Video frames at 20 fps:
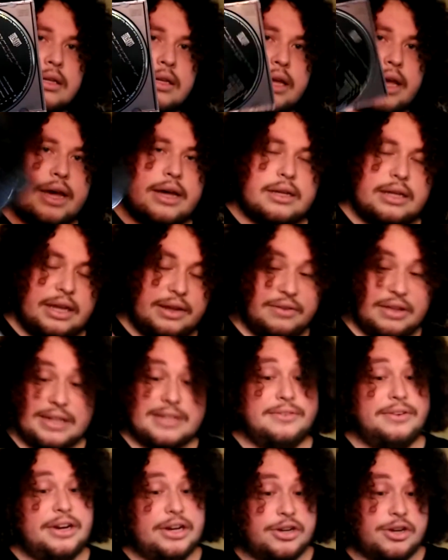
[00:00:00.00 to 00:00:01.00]
Yeah,
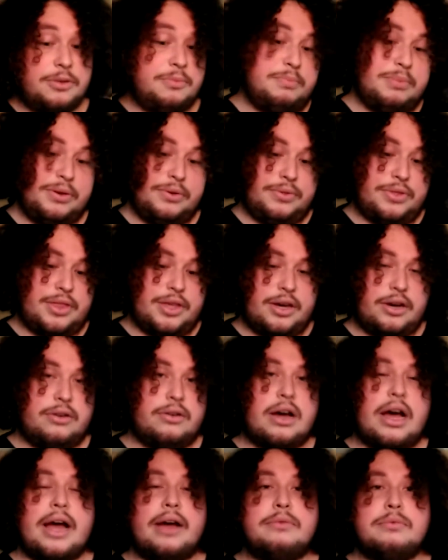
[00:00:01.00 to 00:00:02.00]
it's a very good boot, though.
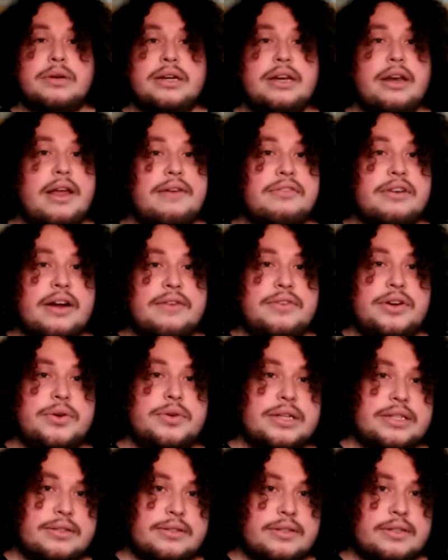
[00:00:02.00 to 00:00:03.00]
I would never have
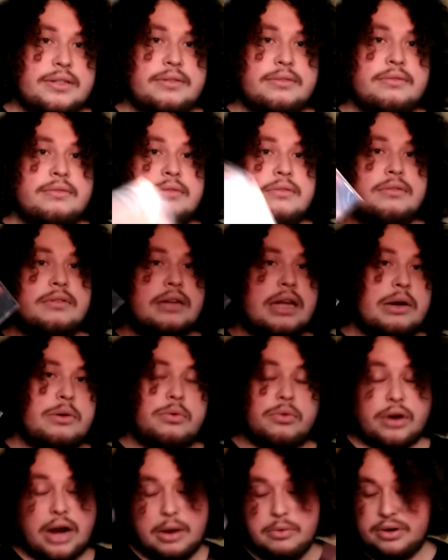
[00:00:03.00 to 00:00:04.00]
noticed,
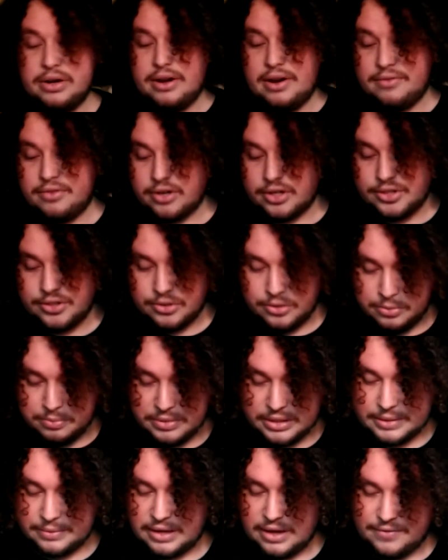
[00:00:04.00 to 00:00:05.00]
or I would never
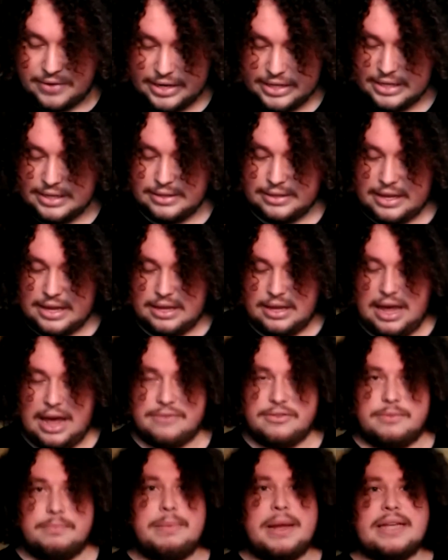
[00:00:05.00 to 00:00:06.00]
assumed if I didn't, like,
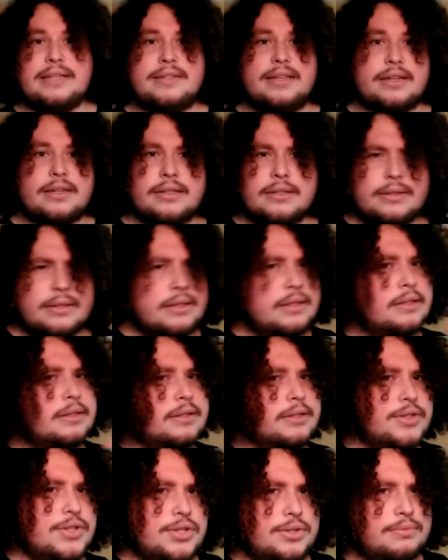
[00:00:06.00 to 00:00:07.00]
have a basic,
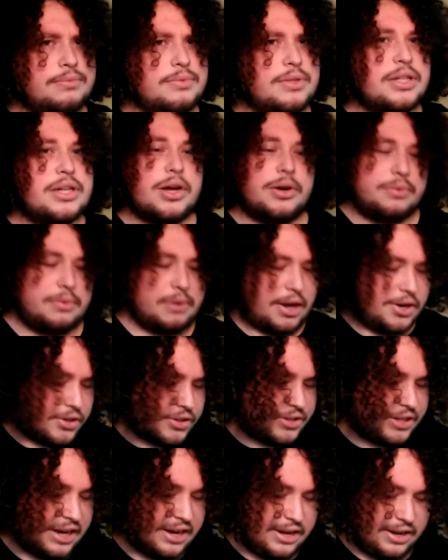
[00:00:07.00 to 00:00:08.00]
you know,
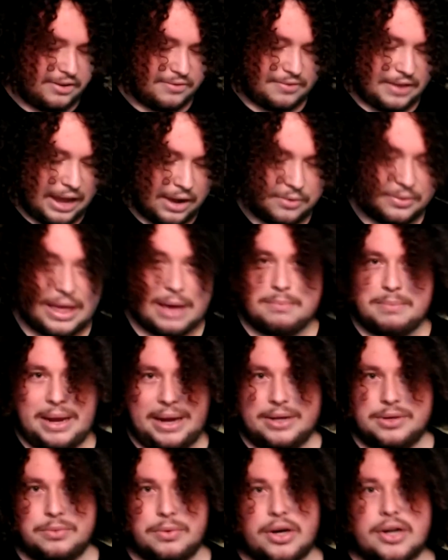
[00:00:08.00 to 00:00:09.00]
understanding of how that
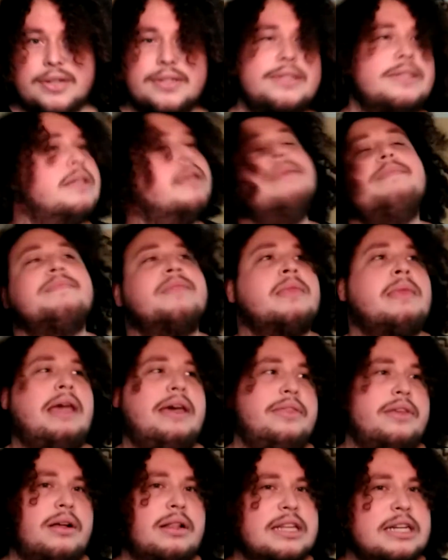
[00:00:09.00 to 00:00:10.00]
band works
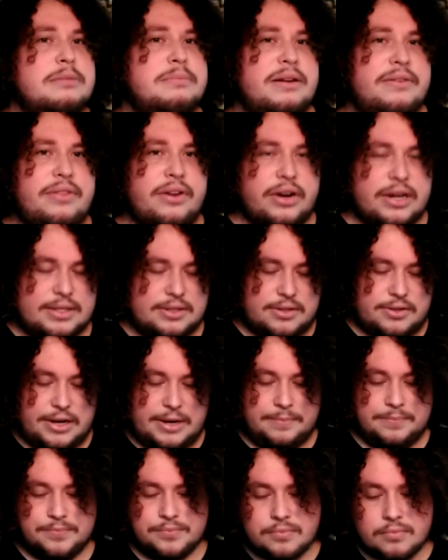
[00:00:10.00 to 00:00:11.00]
and a little bit of their history.